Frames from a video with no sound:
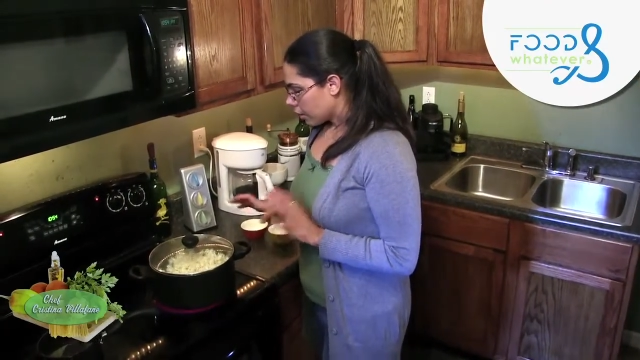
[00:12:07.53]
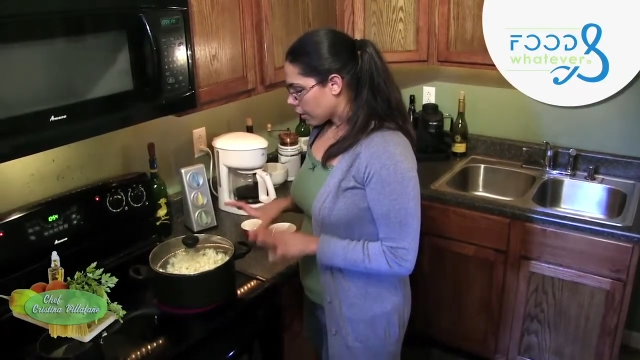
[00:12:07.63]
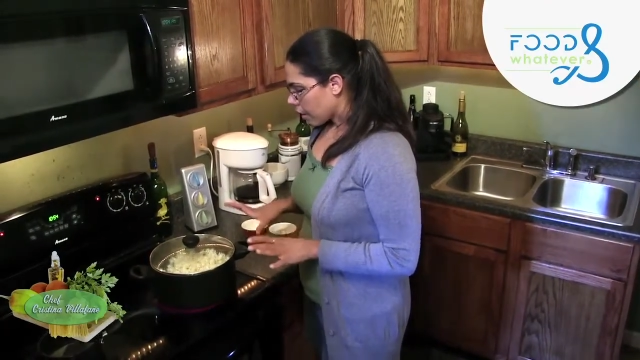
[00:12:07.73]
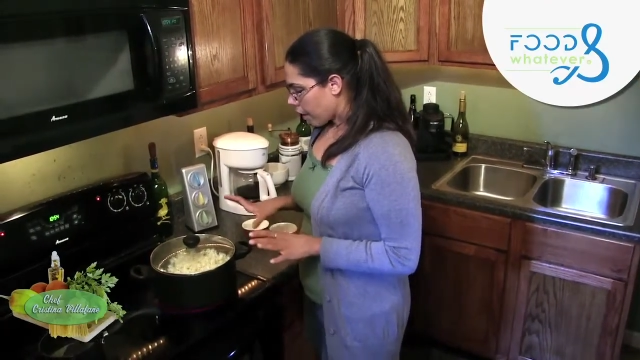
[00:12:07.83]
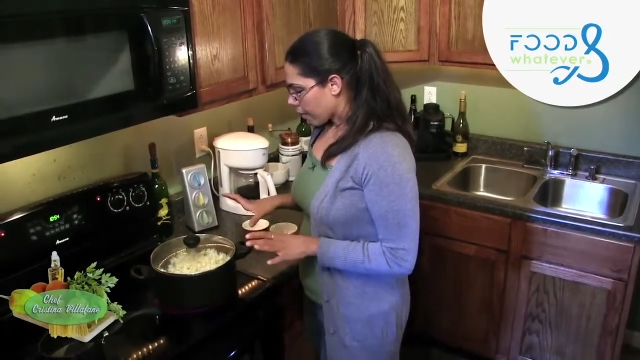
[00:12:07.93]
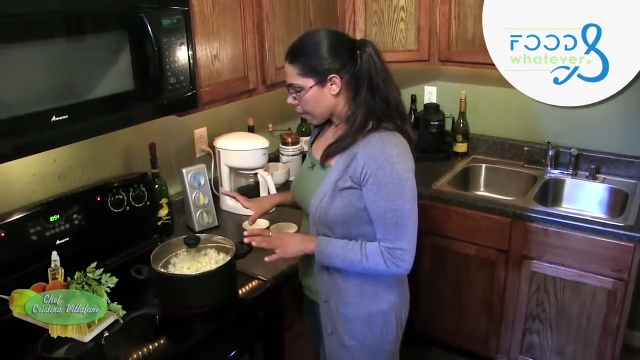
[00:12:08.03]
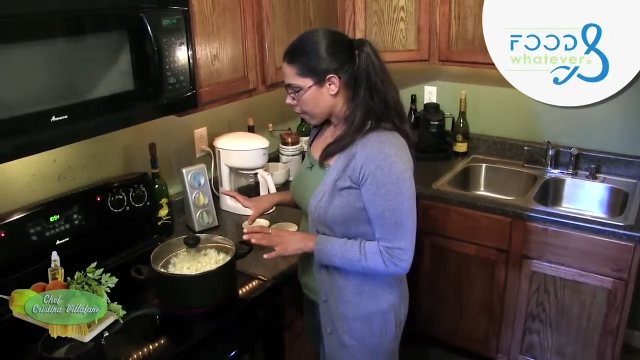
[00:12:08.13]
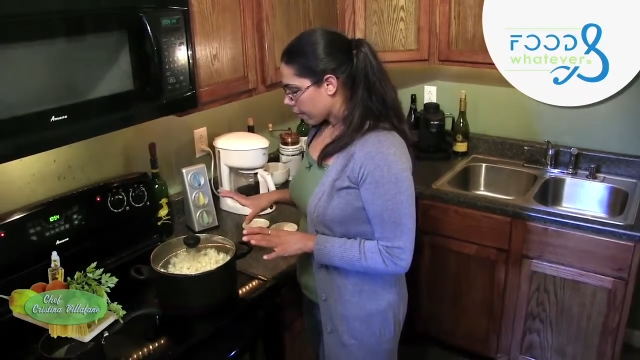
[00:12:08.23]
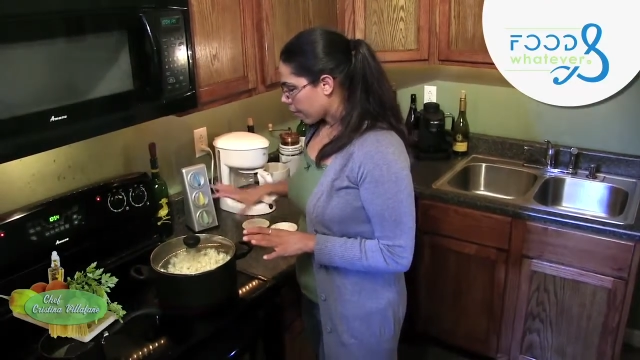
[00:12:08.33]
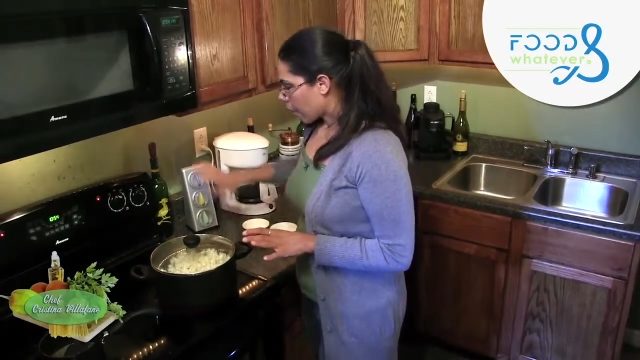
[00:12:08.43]
Okay,
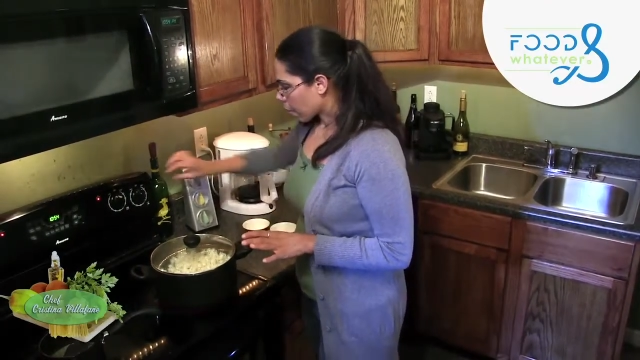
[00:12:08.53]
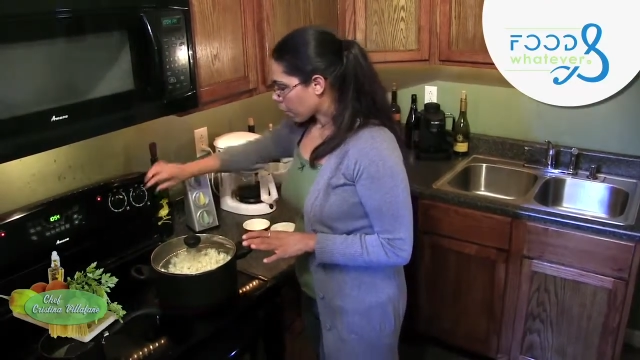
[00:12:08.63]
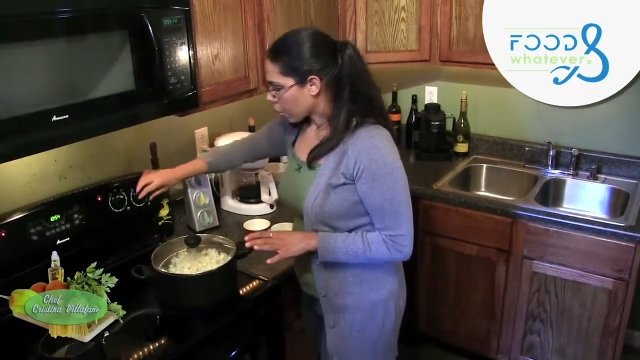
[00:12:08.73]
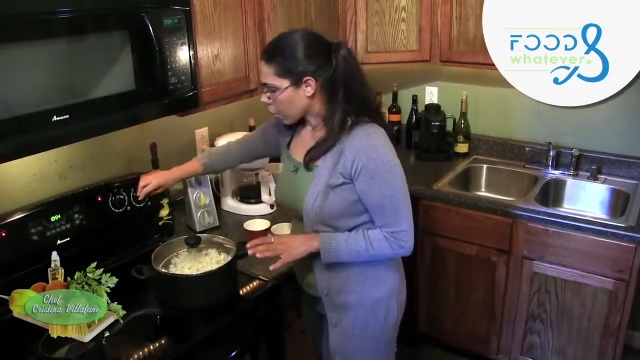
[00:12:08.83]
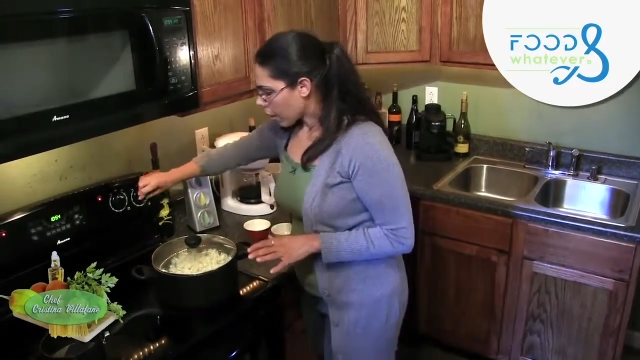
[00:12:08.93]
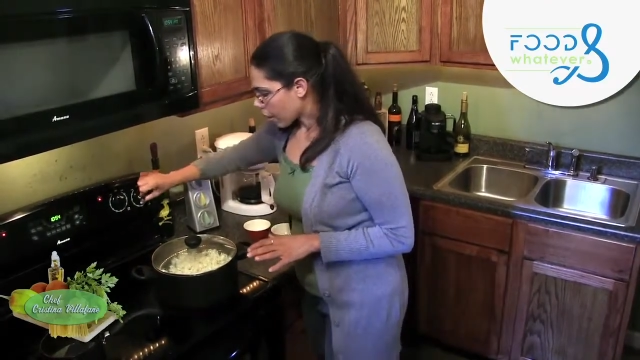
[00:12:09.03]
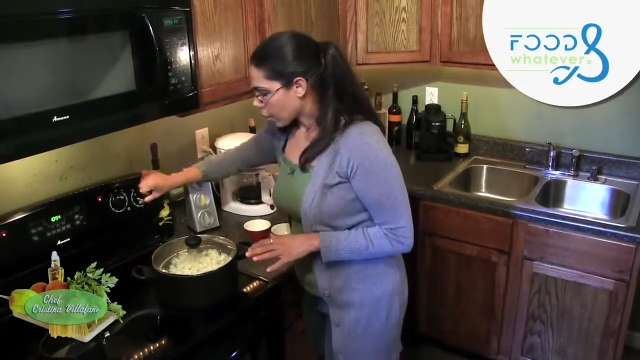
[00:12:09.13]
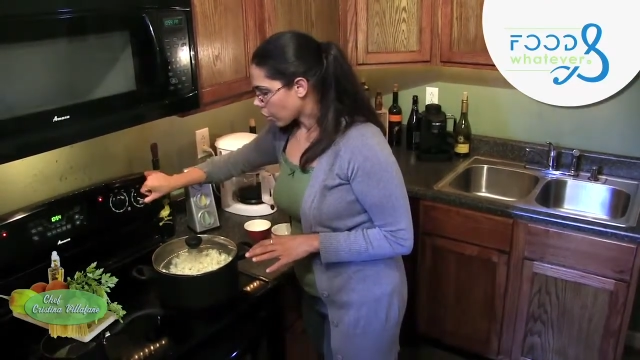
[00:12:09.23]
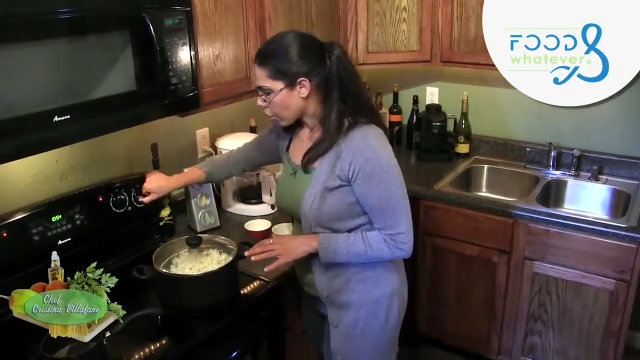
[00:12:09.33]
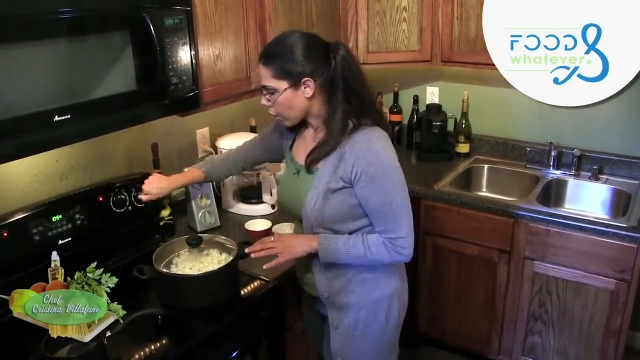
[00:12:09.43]
I'm going to go ahead
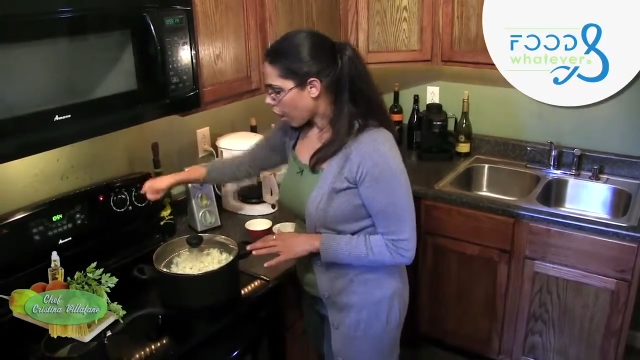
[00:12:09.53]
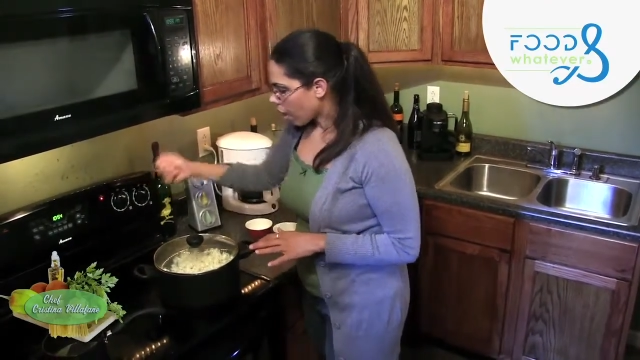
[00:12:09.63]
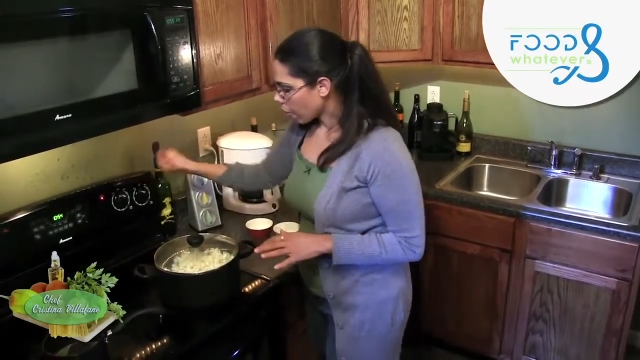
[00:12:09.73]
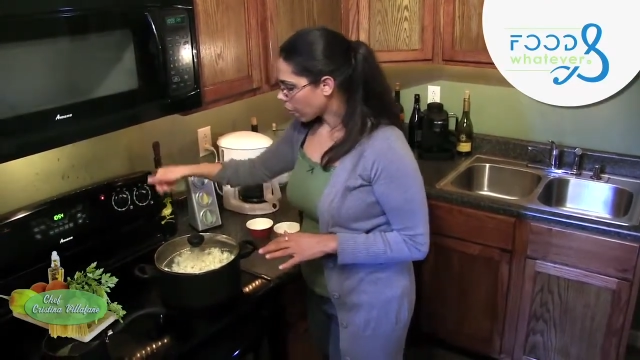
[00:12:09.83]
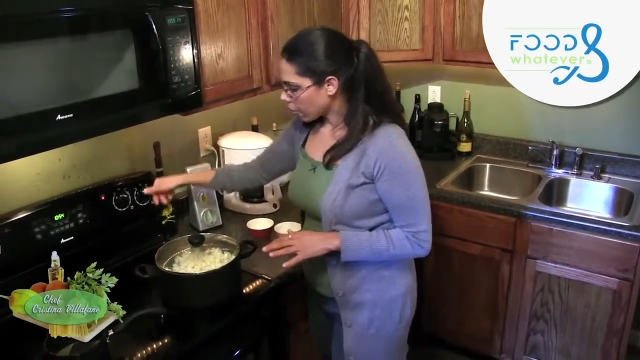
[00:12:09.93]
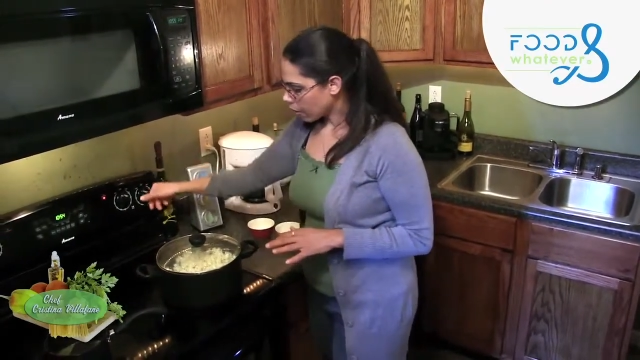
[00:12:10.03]
and turn it off.